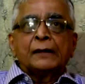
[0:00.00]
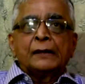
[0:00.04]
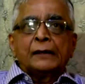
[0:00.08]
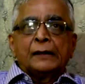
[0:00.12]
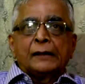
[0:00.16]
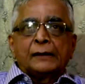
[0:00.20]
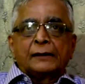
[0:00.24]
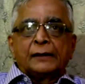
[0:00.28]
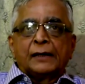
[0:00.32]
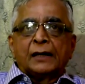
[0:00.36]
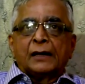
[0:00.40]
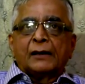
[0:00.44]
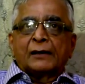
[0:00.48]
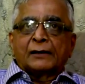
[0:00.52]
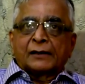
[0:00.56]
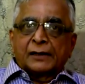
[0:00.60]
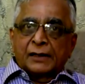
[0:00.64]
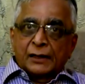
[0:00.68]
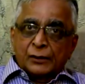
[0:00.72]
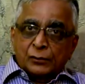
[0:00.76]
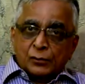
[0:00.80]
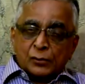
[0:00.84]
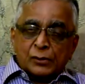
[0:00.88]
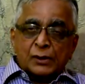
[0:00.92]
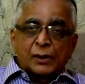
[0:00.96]
they
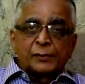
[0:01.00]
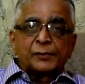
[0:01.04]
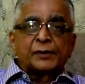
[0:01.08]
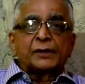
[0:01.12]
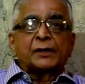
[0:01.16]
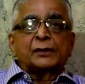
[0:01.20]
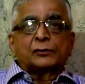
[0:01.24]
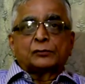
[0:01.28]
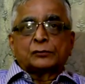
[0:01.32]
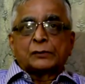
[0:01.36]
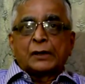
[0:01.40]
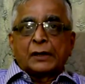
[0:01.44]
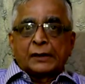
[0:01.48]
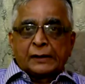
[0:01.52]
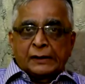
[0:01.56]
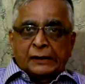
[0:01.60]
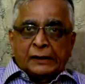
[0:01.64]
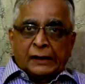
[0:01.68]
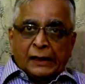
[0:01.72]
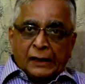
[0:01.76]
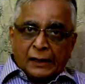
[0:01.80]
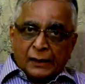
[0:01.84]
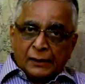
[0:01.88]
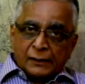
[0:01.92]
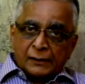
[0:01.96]
agreed to come here to Thane
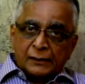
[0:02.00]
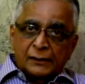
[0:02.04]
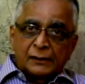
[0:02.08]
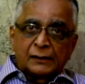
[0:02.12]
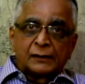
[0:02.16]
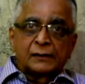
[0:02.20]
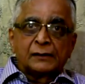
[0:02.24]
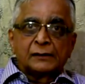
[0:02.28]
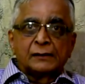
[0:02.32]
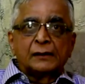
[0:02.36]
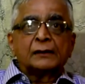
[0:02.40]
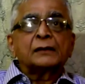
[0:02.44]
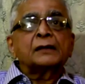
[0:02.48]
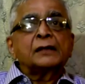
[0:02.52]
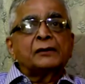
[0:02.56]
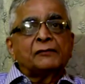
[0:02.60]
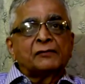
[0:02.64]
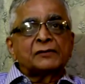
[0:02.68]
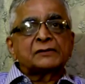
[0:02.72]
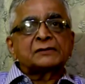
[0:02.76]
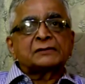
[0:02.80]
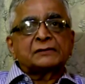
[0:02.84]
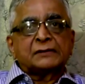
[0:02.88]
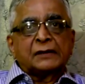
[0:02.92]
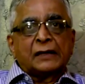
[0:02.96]
and give
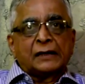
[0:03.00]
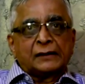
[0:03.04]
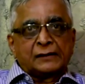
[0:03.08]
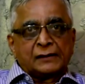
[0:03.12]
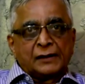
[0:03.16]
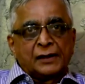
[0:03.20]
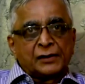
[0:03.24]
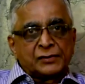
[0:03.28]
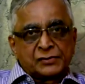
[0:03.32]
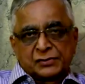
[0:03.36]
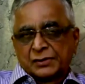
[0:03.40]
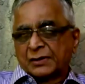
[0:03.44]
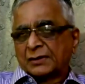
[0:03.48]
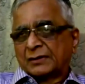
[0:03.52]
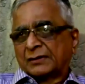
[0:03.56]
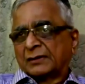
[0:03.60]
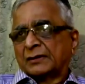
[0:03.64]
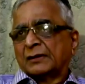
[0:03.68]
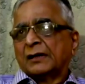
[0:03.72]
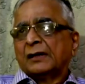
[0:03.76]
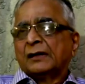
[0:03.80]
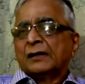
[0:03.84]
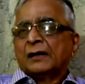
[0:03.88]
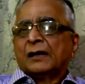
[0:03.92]
us that lecture.